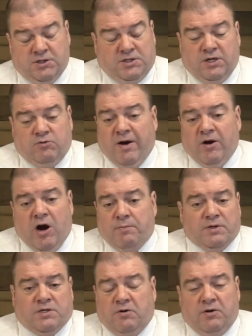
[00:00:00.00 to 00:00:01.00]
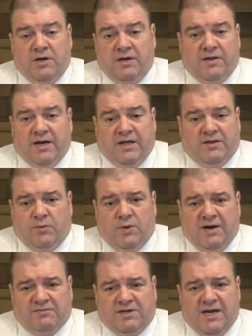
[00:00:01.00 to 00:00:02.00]
a great opportunity that I think we
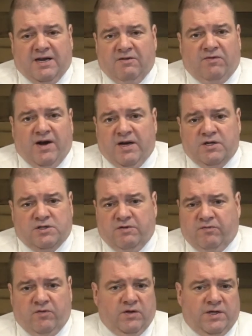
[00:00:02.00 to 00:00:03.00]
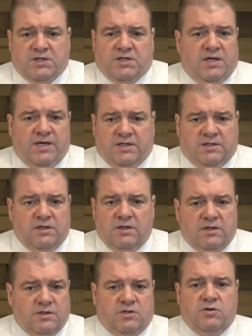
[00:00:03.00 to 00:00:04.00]
have to take advantage of for at least the next
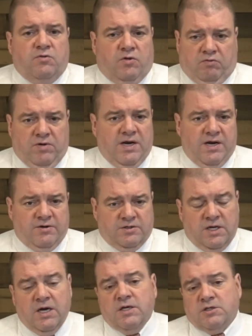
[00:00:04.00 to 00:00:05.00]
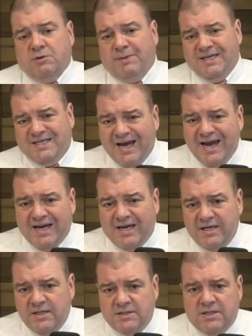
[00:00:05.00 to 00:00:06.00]
2-3 years. So my take
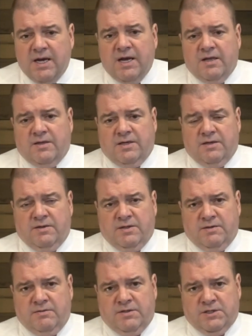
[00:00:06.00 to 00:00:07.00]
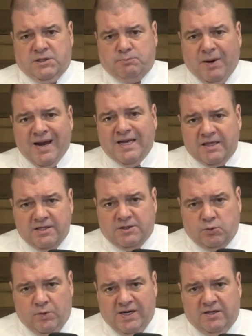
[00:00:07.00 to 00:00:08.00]
is the spike this
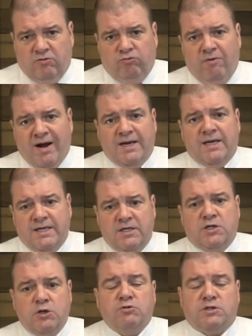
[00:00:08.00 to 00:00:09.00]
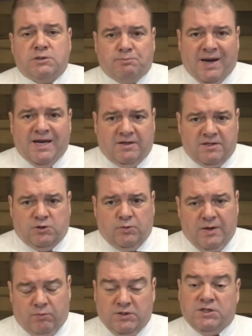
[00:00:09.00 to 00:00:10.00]
week, the Reddit-induced spike this
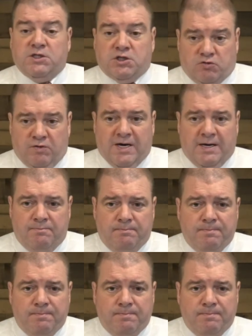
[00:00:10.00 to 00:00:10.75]
week was extreme,